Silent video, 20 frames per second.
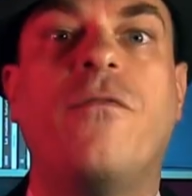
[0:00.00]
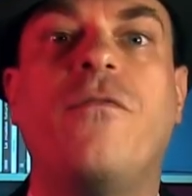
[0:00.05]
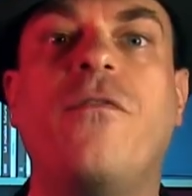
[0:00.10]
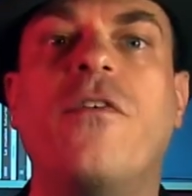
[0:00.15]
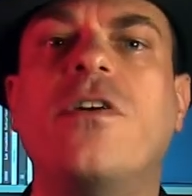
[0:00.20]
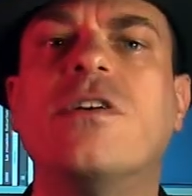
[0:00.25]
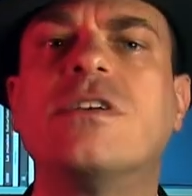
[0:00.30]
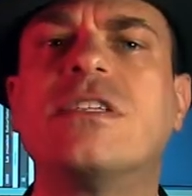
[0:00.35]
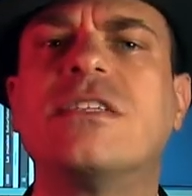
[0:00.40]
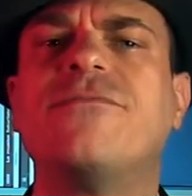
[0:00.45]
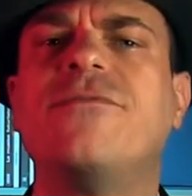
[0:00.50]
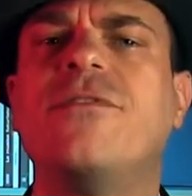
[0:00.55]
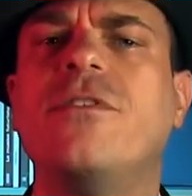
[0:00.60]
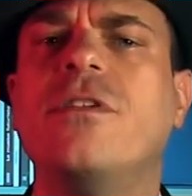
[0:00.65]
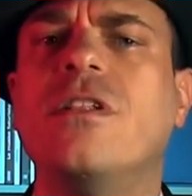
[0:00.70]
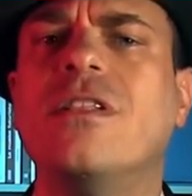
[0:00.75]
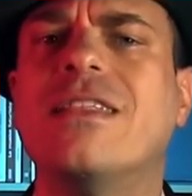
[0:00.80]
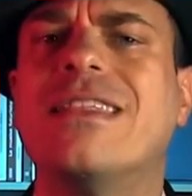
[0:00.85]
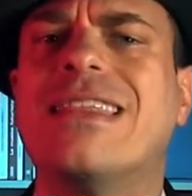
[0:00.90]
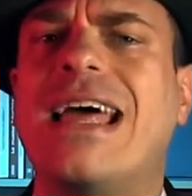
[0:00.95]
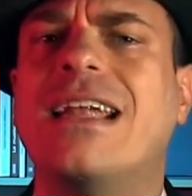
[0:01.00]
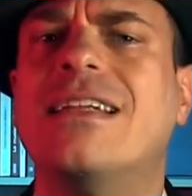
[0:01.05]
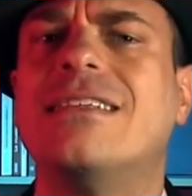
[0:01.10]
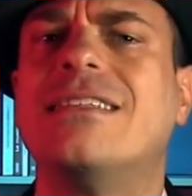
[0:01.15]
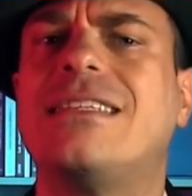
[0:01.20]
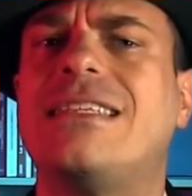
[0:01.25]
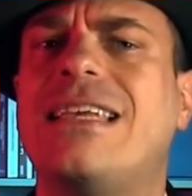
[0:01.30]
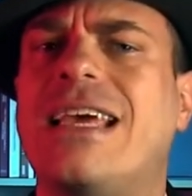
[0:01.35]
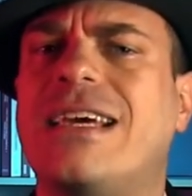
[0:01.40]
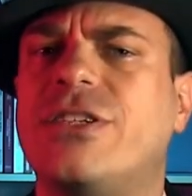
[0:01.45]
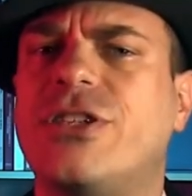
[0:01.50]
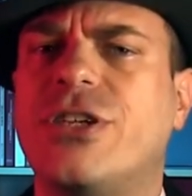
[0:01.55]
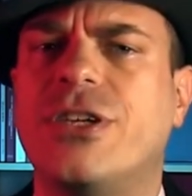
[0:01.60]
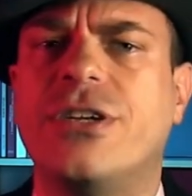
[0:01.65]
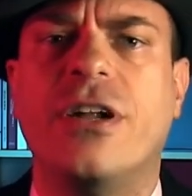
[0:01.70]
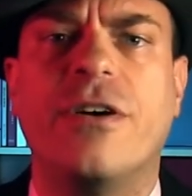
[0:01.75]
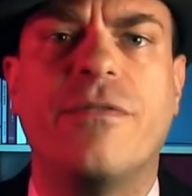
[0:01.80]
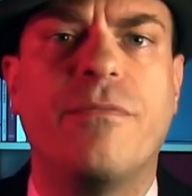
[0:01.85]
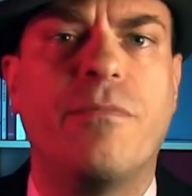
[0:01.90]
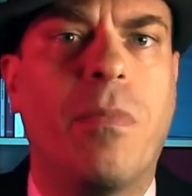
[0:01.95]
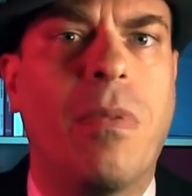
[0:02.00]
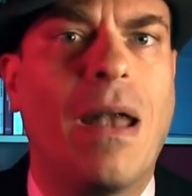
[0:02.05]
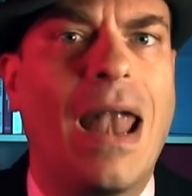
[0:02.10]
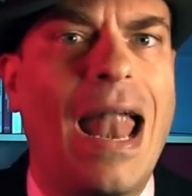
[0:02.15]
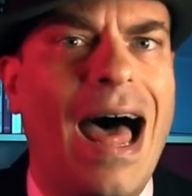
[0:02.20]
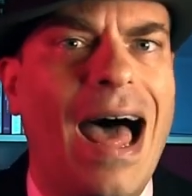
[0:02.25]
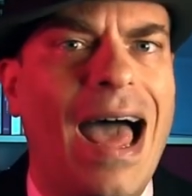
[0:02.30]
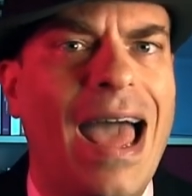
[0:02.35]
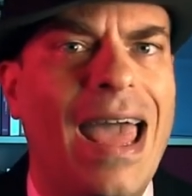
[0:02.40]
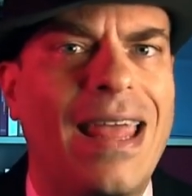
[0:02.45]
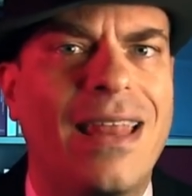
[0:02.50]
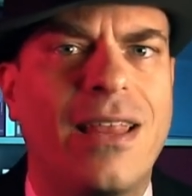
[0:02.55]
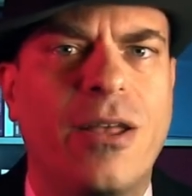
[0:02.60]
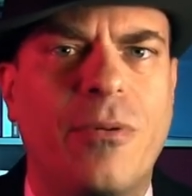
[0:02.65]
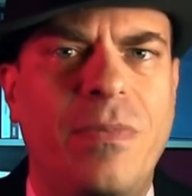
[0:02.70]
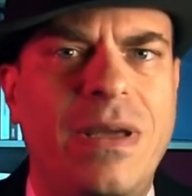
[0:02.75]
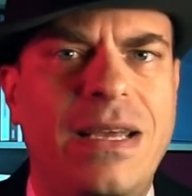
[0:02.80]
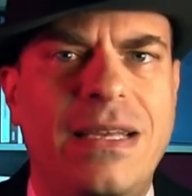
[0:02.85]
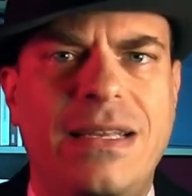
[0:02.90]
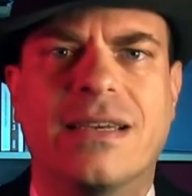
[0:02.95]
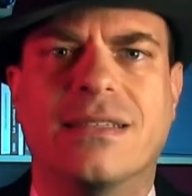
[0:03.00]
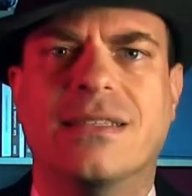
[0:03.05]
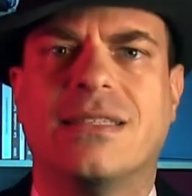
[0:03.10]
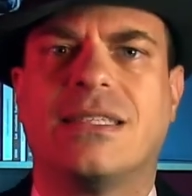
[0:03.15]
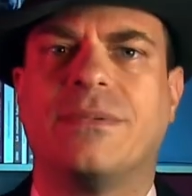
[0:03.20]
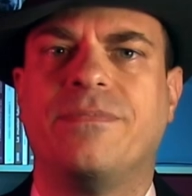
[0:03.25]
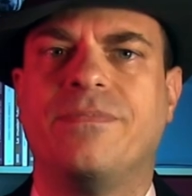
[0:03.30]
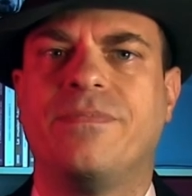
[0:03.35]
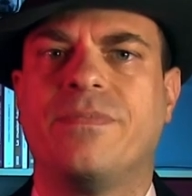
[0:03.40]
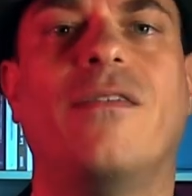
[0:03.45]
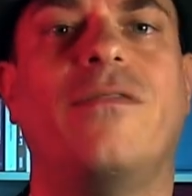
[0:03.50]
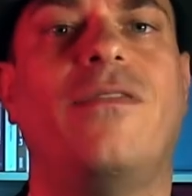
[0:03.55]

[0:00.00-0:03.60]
forceful denunciation of blind obedience.